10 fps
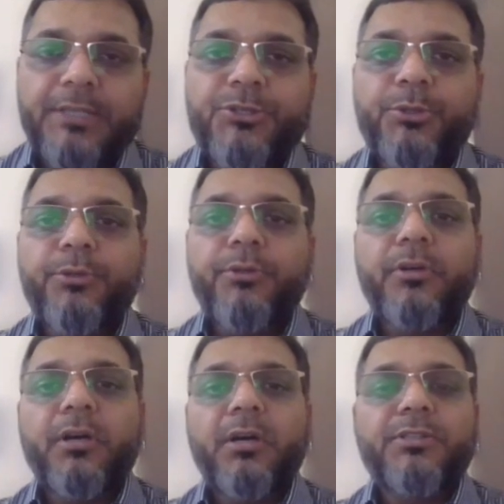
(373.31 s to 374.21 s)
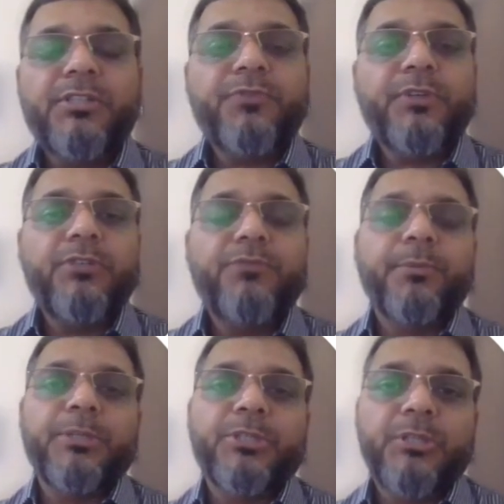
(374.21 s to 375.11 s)
So just for your
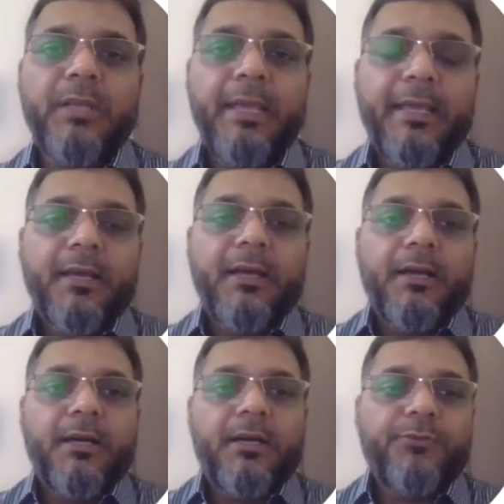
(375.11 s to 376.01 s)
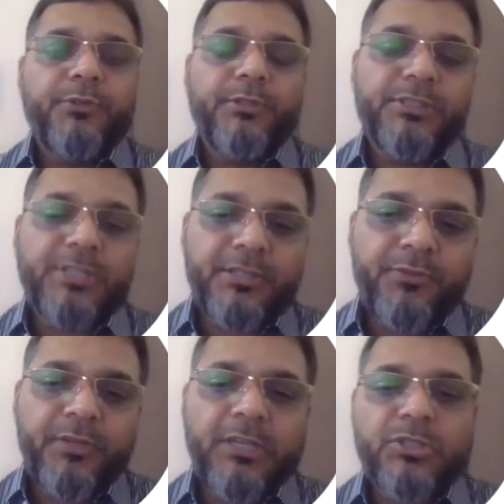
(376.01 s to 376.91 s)
information, for the
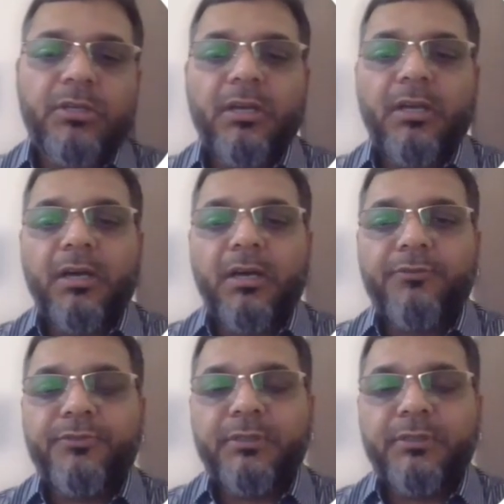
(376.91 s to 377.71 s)
certification of